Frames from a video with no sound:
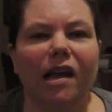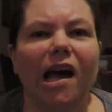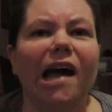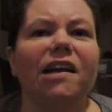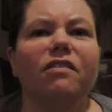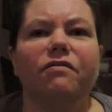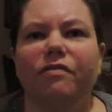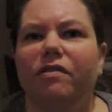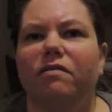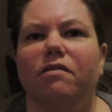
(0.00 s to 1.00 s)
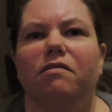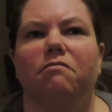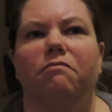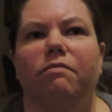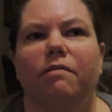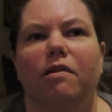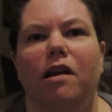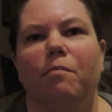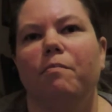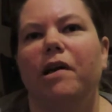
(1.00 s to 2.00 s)
kind of
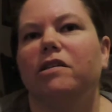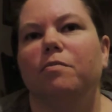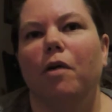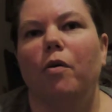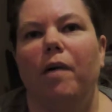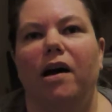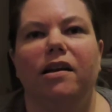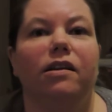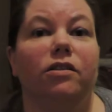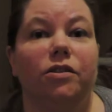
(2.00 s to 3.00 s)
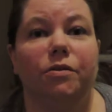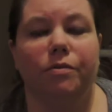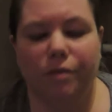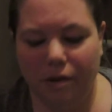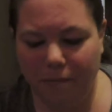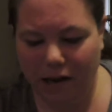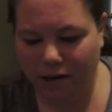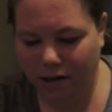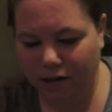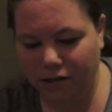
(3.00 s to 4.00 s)
mix Beaumont into
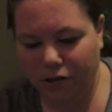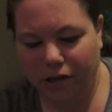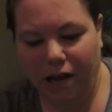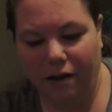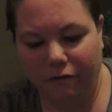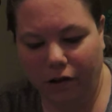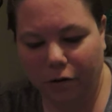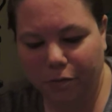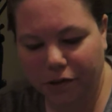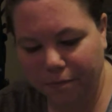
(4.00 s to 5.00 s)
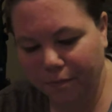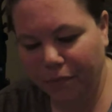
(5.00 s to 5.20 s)
the envelopes.